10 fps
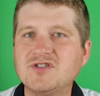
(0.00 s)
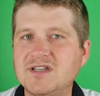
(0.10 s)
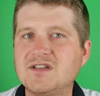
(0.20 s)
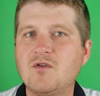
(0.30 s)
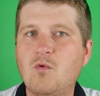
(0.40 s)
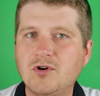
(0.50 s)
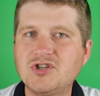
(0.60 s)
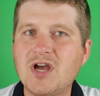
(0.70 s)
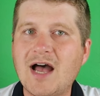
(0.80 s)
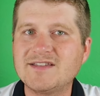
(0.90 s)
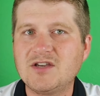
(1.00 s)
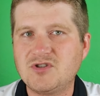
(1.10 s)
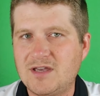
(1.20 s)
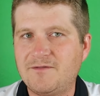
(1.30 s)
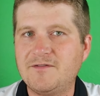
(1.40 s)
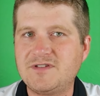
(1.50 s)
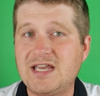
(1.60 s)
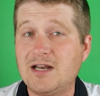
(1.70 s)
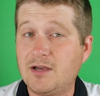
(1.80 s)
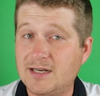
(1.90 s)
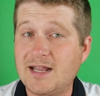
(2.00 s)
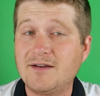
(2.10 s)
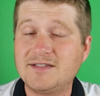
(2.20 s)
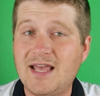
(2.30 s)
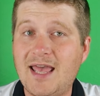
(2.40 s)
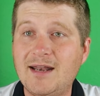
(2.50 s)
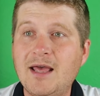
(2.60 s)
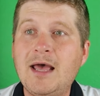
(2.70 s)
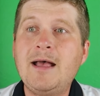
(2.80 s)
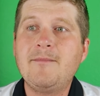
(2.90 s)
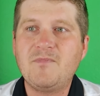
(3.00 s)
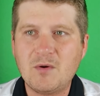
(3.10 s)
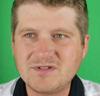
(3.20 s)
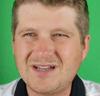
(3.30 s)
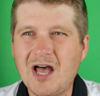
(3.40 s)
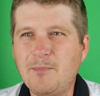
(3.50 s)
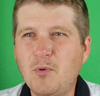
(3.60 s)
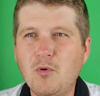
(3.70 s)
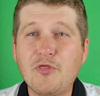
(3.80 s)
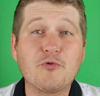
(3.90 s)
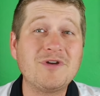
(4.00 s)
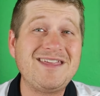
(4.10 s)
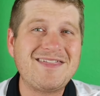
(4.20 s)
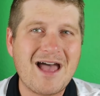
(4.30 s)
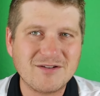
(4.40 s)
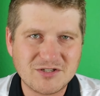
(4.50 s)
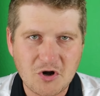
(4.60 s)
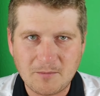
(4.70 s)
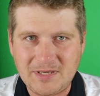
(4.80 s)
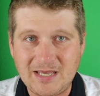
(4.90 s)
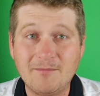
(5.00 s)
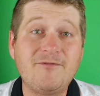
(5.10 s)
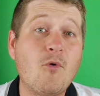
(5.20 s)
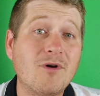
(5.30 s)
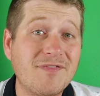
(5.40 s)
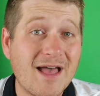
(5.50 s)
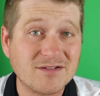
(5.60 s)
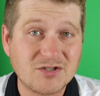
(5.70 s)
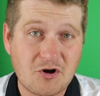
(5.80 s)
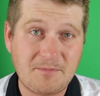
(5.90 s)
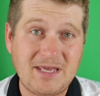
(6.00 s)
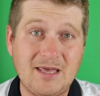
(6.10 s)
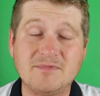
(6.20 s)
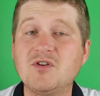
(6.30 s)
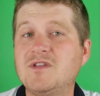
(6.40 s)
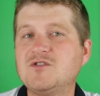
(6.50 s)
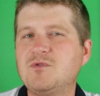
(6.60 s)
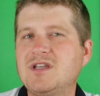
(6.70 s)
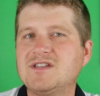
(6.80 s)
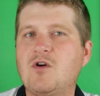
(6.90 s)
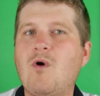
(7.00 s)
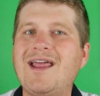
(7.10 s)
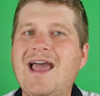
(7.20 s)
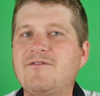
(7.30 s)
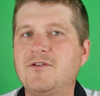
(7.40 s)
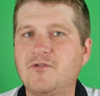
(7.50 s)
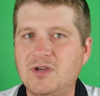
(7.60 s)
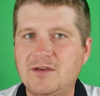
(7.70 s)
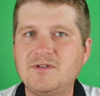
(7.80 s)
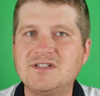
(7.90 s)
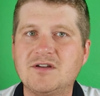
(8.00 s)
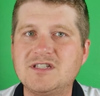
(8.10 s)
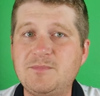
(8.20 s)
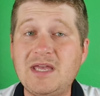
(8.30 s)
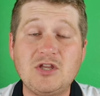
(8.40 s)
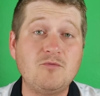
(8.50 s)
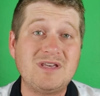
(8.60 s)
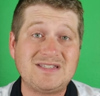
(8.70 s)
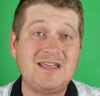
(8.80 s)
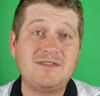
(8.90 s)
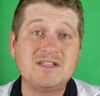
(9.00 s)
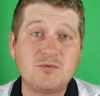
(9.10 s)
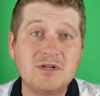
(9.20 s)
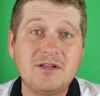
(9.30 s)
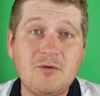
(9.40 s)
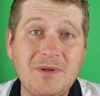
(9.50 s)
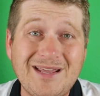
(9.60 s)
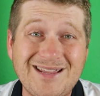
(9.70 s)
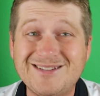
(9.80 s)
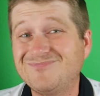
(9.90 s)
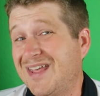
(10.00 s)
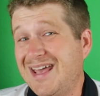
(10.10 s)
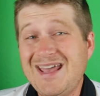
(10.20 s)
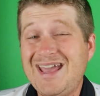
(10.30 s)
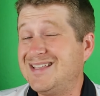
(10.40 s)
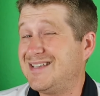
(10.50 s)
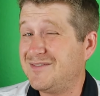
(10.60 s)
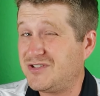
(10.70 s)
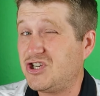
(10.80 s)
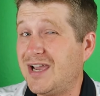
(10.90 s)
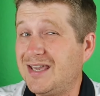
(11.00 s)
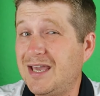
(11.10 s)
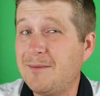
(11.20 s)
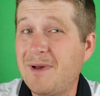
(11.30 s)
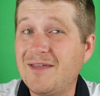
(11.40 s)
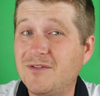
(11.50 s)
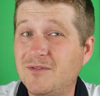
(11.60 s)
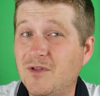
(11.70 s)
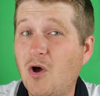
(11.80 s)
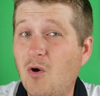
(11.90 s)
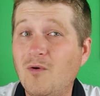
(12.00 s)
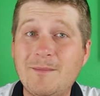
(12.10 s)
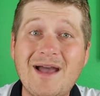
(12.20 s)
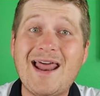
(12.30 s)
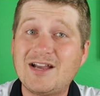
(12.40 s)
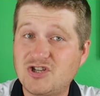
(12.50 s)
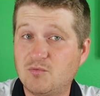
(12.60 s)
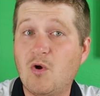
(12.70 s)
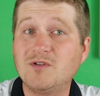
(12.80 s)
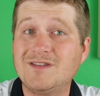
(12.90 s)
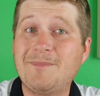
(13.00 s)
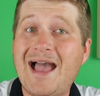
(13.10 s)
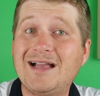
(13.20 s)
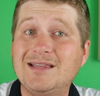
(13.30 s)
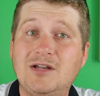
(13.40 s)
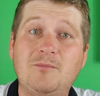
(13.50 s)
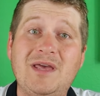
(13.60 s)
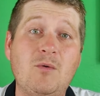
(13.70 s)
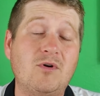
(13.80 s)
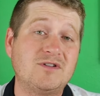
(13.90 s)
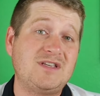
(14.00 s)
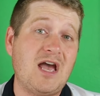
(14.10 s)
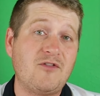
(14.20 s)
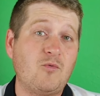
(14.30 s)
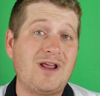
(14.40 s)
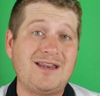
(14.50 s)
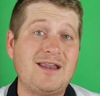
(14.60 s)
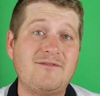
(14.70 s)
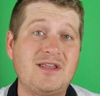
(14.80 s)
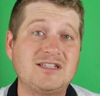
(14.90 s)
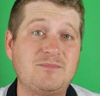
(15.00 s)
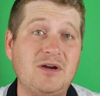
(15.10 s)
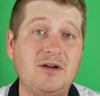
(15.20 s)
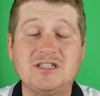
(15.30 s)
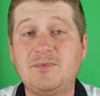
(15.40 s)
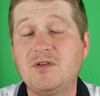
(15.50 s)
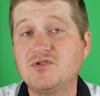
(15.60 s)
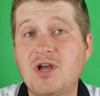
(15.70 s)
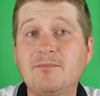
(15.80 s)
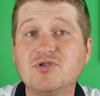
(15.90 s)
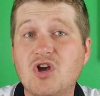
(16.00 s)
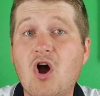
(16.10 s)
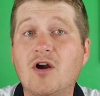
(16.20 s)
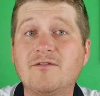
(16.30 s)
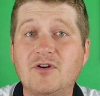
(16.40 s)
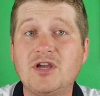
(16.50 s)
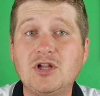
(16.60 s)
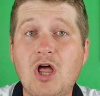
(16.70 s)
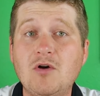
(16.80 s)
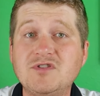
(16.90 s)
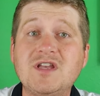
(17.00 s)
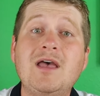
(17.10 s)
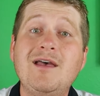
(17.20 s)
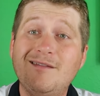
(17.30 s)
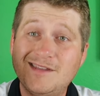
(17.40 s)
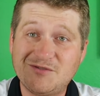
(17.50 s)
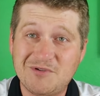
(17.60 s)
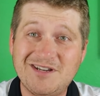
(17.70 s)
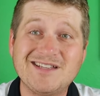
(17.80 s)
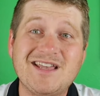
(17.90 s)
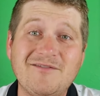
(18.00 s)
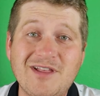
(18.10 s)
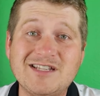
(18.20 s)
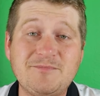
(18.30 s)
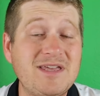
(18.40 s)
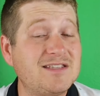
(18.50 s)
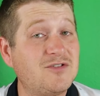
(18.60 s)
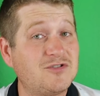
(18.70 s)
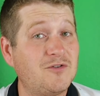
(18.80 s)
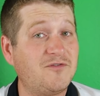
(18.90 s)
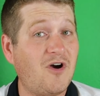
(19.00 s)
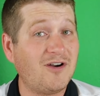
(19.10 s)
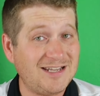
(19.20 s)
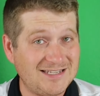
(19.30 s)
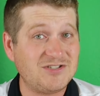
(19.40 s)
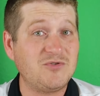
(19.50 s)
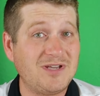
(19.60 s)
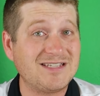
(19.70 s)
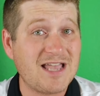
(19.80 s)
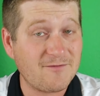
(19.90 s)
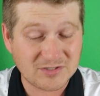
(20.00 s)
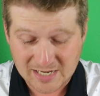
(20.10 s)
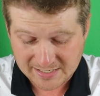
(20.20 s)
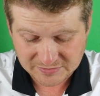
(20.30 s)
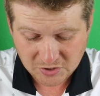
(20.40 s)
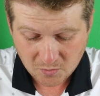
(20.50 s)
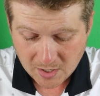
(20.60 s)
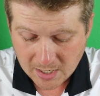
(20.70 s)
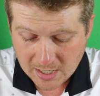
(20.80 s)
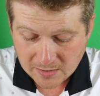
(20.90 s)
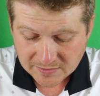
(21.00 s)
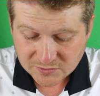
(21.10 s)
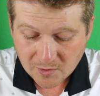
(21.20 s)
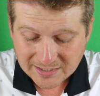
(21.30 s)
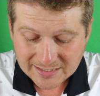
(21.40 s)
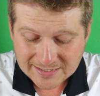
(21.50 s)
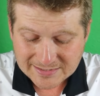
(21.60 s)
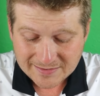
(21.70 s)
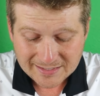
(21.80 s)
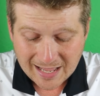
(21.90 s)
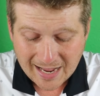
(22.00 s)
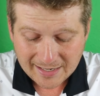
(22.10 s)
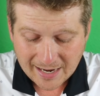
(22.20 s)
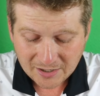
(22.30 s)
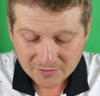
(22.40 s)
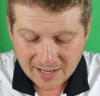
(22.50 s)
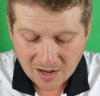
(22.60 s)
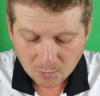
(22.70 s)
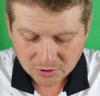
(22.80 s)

or six of the worst shots. I usually hit 15, I'll get it down to 10. There was a couple 3,000 RPM, 4,000 RPM. So this one doesn't quite have the forgiveness on spin. You miss hit this one a little bit, and instead of checking up by the hole, it might actually roll to the back a little bit, whereas the other one, I didn't have that experience. But those numbers are very close. This one does have less spin, so far it is doing as advertised. So let's go ahead and get into the 9-iron now.